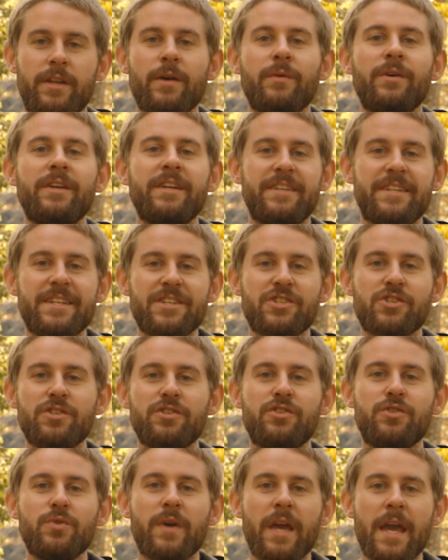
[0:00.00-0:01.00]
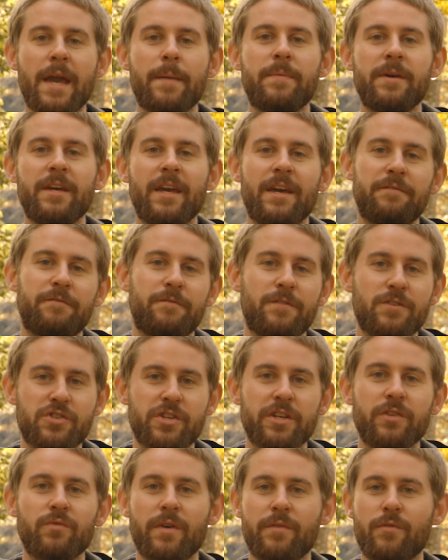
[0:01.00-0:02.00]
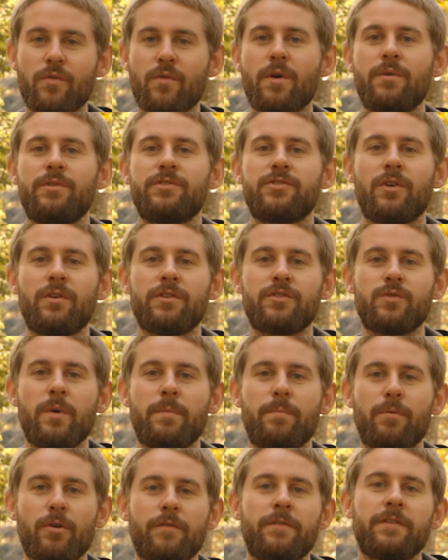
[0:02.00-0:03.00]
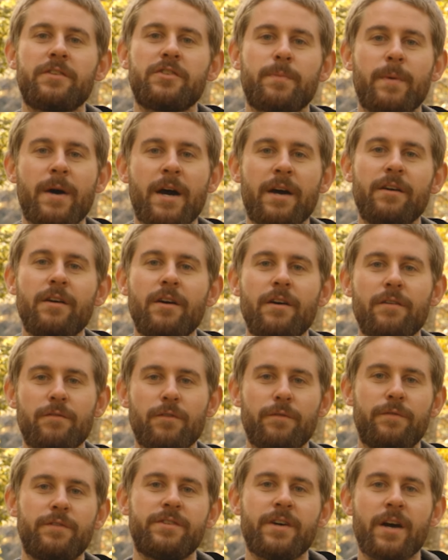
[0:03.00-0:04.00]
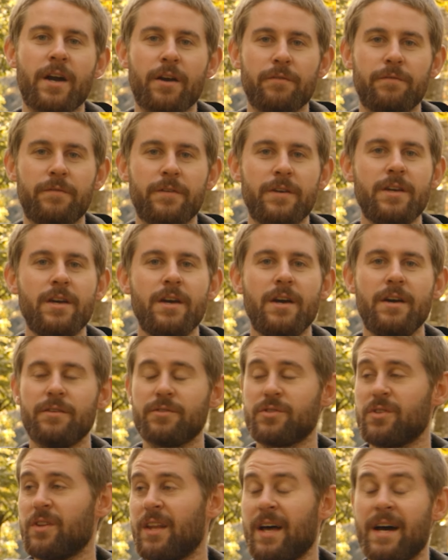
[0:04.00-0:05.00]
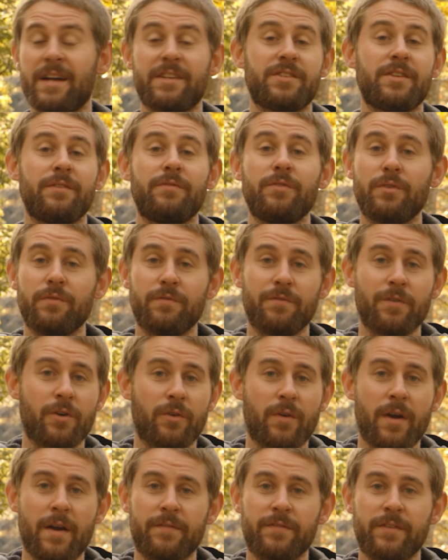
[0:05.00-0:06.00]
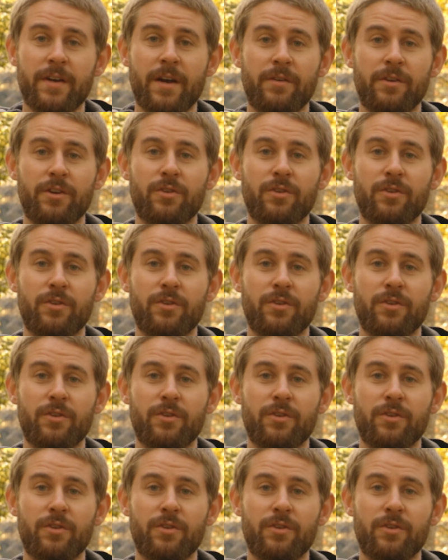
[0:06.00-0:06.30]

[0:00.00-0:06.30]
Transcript: Now, in addition to camping and fishing, River Road is also a perfect spot for photography. There's a lot of stuff you can photograph down